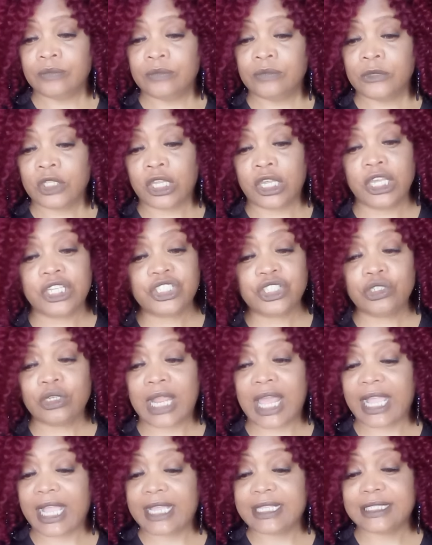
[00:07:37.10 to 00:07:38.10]
Because, you know,
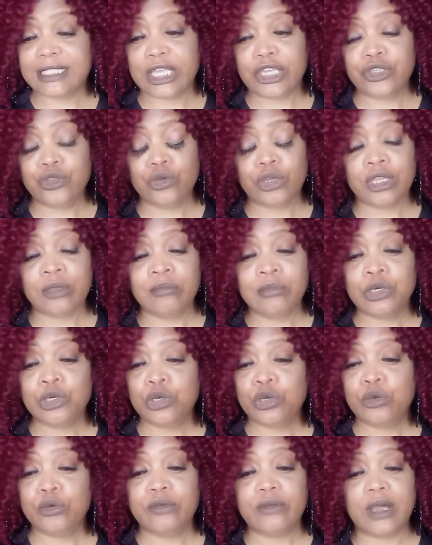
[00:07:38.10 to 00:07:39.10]
like I said, you can
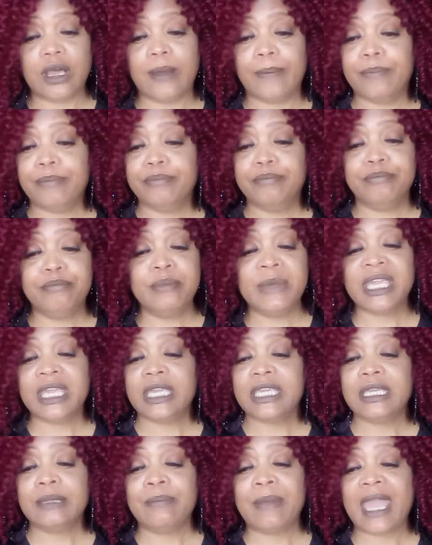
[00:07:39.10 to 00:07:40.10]
move a
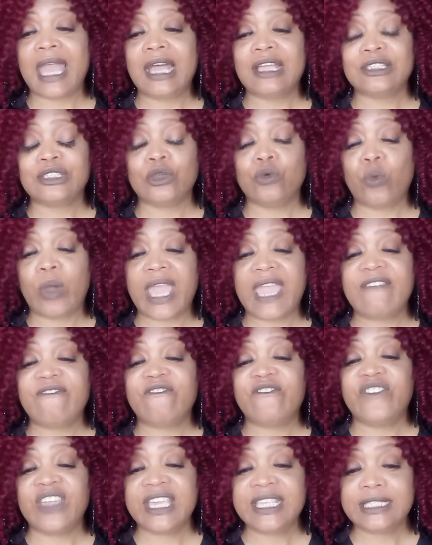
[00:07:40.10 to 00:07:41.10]
million miles away
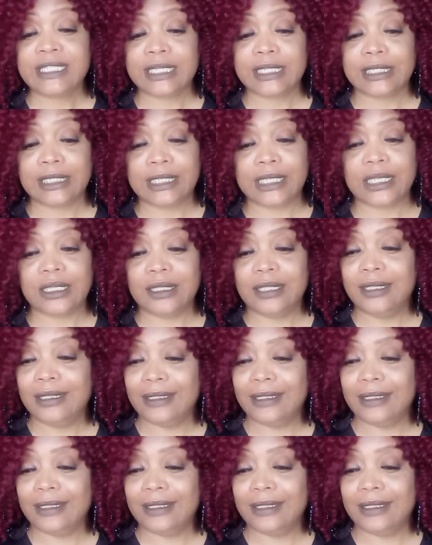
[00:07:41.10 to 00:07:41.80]
physically,